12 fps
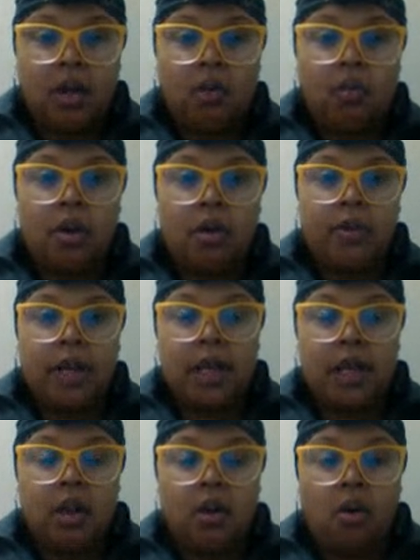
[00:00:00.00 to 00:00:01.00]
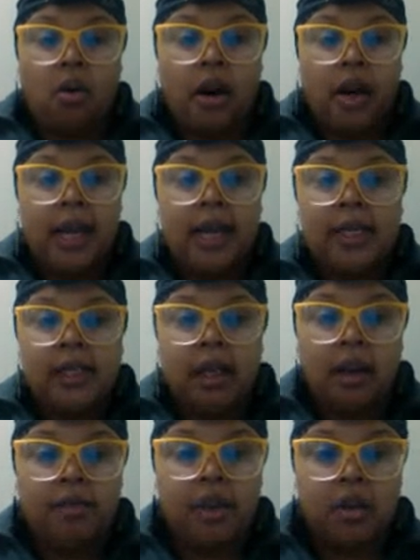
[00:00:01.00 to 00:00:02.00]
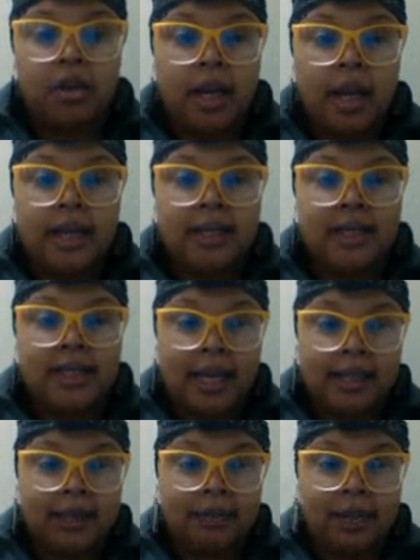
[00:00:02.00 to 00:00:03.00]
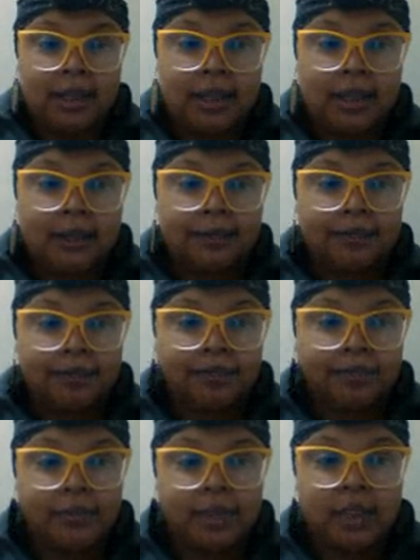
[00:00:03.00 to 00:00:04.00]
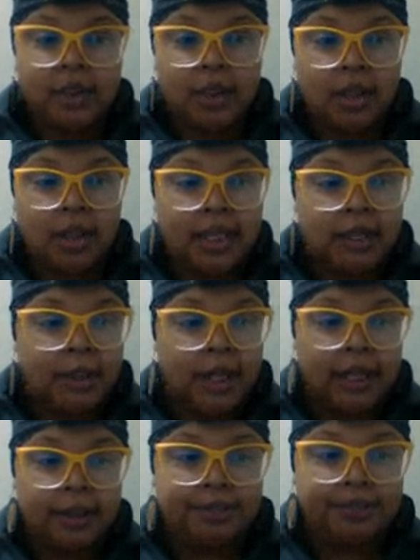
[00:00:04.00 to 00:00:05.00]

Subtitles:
will be your end of unit assessment. So let's begin.